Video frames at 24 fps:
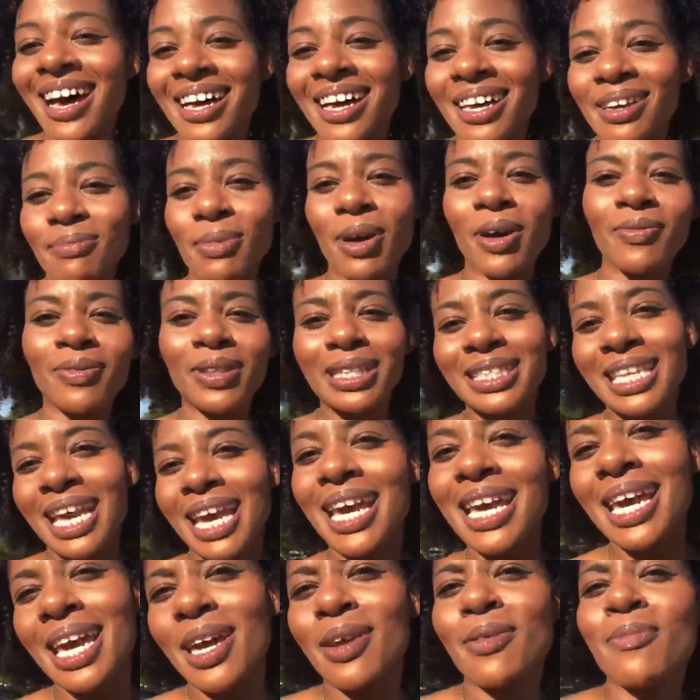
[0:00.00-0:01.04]
time of
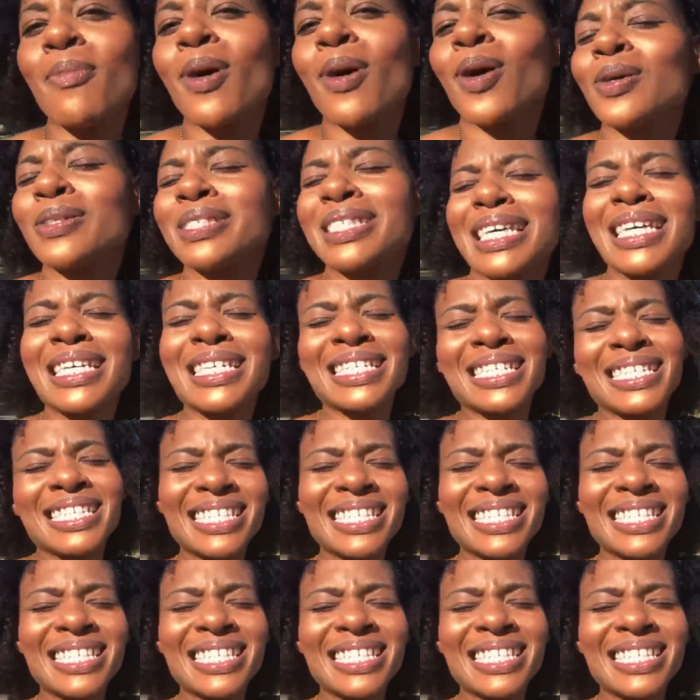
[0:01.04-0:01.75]
the day and most